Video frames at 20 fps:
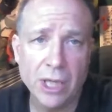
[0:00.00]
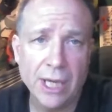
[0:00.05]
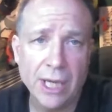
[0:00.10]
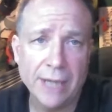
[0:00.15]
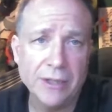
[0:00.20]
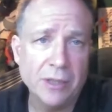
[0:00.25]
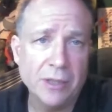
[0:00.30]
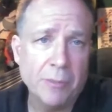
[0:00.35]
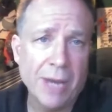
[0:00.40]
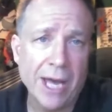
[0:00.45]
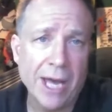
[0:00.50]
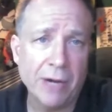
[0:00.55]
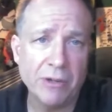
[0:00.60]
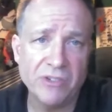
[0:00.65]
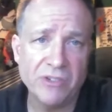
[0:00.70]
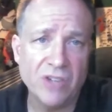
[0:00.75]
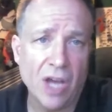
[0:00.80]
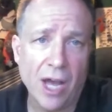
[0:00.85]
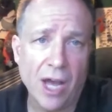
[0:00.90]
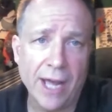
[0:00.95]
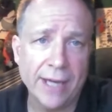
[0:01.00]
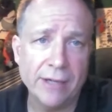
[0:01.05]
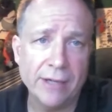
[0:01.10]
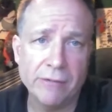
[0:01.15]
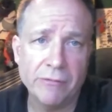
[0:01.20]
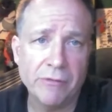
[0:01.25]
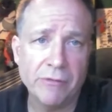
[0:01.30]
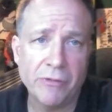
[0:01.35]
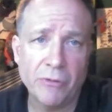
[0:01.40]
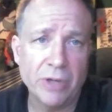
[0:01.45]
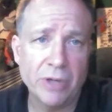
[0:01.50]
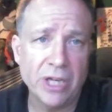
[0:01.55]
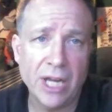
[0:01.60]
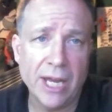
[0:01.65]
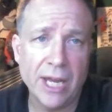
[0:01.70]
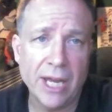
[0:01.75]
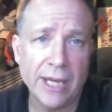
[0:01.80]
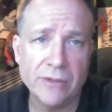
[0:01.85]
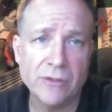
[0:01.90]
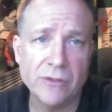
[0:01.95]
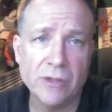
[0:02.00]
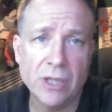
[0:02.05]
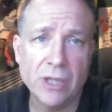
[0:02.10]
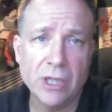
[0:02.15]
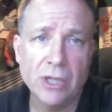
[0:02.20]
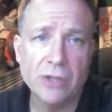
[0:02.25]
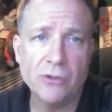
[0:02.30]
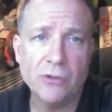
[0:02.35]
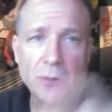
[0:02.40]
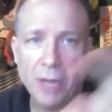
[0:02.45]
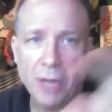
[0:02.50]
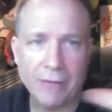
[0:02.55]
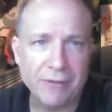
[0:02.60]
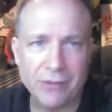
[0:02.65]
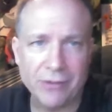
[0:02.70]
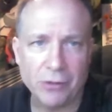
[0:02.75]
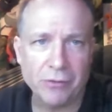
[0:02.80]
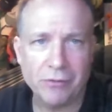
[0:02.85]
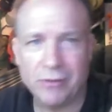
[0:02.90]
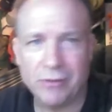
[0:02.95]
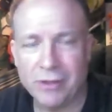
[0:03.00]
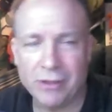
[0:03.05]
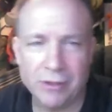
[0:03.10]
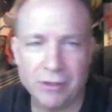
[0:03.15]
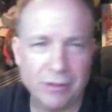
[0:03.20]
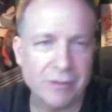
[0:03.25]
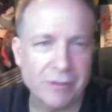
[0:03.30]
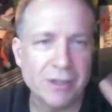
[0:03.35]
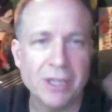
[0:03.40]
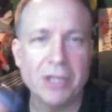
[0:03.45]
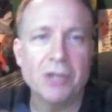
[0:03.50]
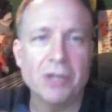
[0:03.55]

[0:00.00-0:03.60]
and then the batteries died in three days. So we have these little little.